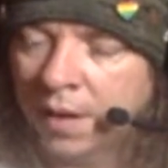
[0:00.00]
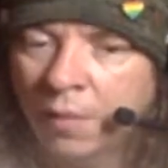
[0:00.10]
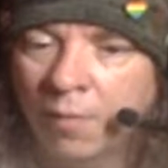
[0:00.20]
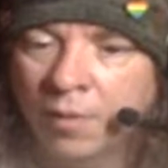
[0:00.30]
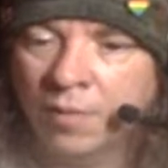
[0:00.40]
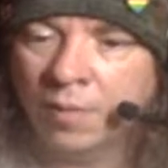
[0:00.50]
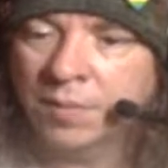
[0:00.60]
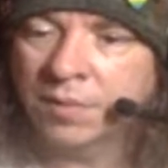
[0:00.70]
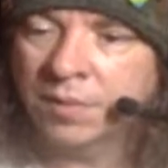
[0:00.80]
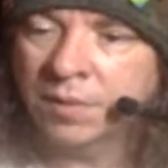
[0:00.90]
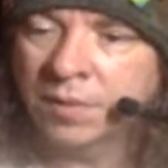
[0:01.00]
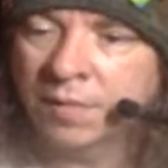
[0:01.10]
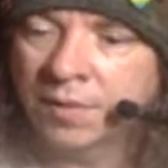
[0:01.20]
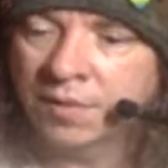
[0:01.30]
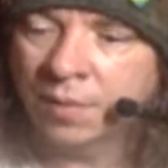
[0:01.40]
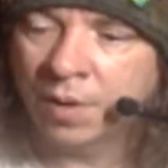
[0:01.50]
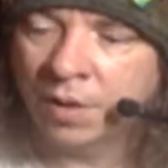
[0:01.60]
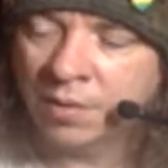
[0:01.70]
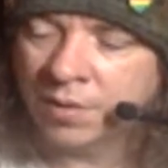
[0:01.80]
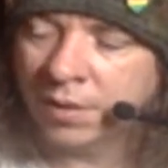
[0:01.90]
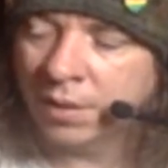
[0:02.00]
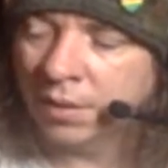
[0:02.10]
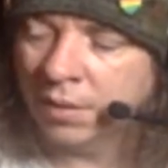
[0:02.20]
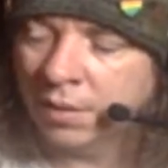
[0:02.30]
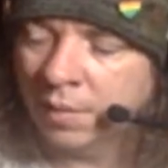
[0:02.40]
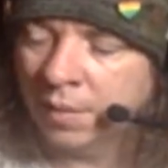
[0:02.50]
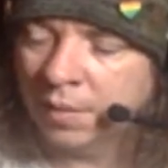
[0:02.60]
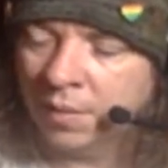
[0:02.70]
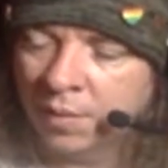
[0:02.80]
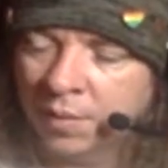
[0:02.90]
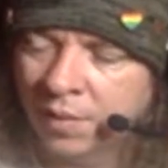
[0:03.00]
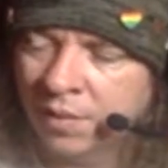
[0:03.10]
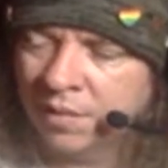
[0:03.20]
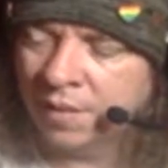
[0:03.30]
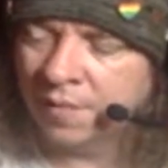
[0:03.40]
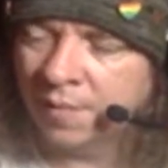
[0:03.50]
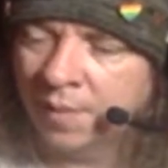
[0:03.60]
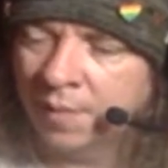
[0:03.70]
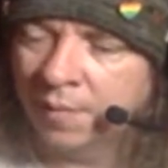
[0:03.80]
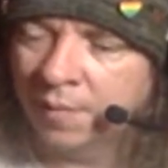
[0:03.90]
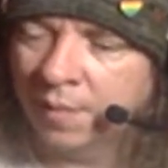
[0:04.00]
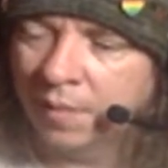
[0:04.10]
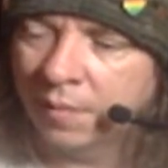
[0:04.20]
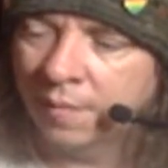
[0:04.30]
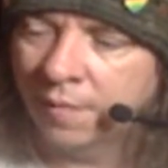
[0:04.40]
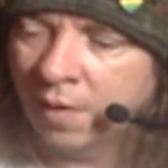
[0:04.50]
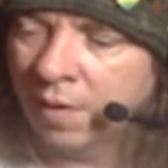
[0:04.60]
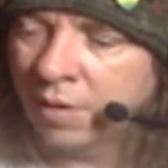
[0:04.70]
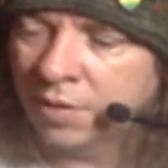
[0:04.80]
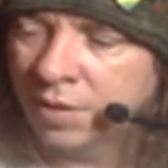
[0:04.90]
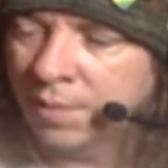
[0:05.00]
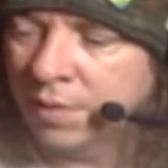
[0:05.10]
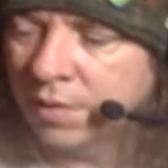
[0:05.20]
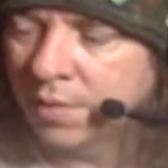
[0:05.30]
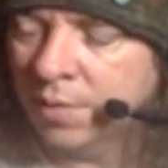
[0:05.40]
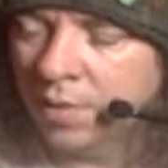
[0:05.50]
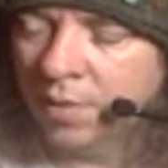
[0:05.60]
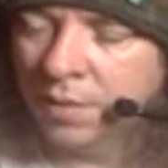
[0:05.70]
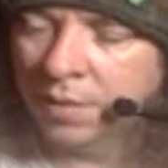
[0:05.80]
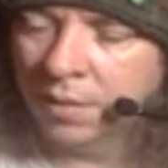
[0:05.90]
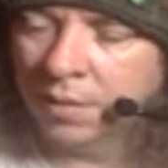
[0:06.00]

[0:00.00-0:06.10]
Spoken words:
I like road trips if it's somewhere interesting. I mean, well, it doesn't have to be very interesting, but somewhere